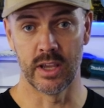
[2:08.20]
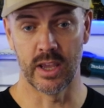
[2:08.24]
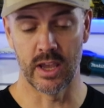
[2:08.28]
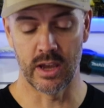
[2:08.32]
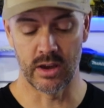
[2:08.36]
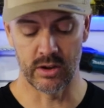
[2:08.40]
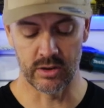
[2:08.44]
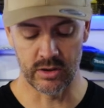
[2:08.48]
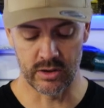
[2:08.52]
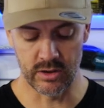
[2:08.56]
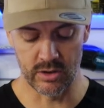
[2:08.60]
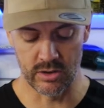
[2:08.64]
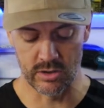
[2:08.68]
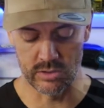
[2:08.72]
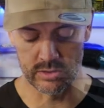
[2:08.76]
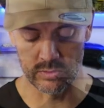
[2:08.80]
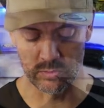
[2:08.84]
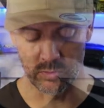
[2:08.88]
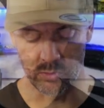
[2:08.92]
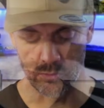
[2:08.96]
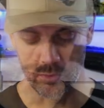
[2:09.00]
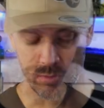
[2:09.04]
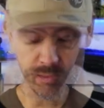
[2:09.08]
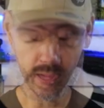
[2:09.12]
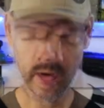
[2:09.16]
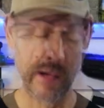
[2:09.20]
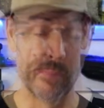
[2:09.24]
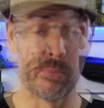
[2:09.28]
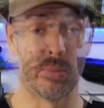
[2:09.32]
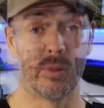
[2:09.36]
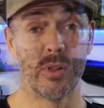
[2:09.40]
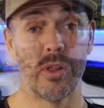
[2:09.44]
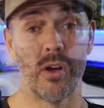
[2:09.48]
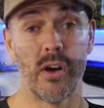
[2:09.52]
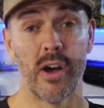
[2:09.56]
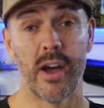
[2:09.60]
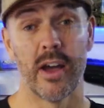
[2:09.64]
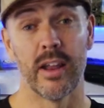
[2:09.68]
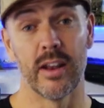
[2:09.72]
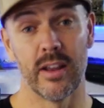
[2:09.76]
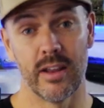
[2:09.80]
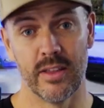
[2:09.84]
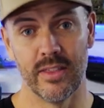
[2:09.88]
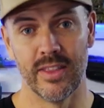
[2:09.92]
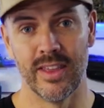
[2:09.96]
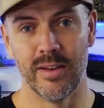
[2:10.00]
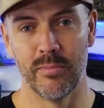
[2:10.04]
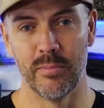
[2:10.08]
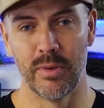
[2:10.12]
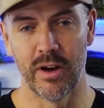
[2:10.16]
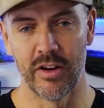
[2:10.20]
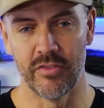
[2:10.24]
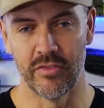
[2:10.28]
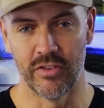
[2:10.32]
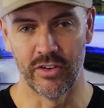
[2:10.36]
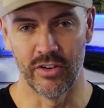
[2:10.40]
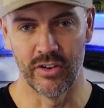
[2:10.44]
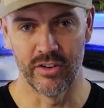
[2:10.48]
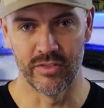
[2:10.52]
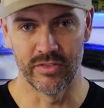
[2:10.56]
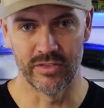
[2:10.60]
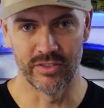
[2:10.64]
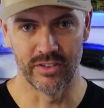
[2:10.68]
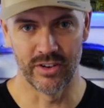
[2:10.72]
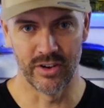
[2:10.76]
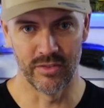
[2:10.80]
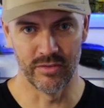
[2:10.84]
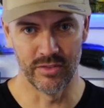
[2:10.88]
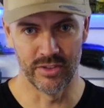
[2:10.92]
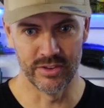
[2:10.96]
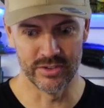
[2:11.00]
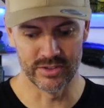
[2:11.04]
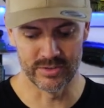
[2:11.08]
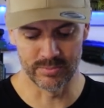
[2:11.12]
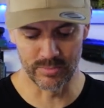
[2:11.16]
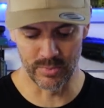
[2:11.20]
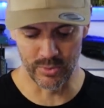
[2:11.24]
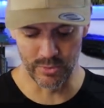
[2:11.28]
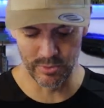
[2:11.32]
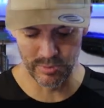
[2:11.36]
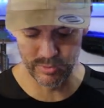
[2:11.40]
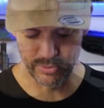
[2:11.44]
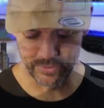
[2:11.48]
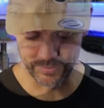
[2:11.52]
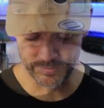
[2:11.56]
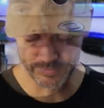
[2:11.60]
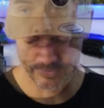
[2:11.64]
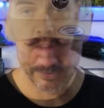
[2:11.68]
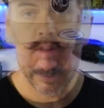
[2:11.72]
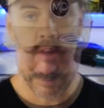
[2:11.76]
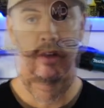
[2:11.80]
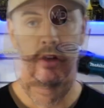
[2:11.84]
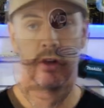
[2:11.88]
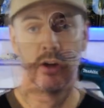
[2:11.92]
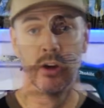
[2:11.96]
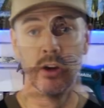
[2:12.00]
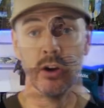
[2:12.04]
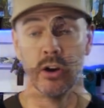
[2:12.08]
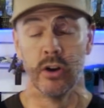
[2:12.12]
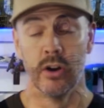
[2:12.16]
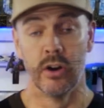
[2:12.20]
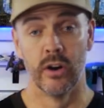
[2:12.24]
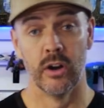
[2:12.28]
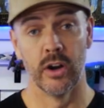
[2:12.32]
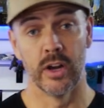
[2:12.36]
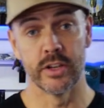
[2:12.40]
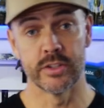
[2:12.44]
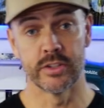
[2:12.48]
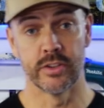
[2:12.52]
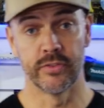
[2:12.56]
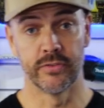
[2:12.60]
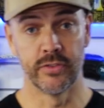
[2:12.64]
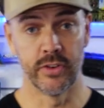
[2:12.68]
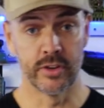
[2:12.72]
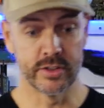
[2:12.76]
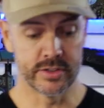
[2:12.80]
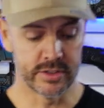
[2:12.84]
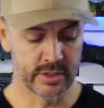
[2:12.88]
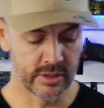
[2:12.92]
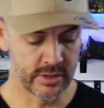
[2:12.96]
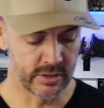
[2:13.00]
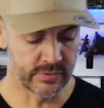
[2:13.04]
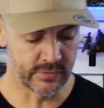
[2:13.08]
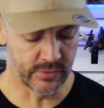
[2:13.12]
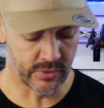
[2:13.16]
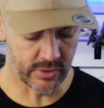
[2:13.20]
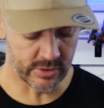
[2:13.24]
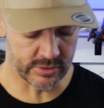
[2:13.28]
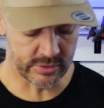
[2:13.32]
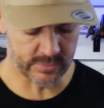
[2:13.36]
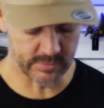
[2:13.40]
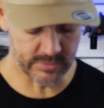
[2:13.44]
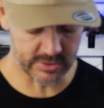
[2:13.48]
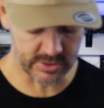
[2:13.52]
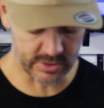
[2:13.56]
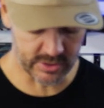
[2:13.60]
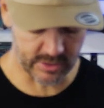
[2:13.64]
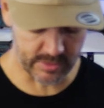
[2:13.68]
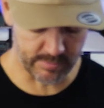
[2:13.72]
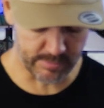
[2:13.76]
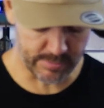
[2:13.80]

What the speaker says: how it goes when we apply it and then buff it off of this board. Right, so first things first, I'm just going to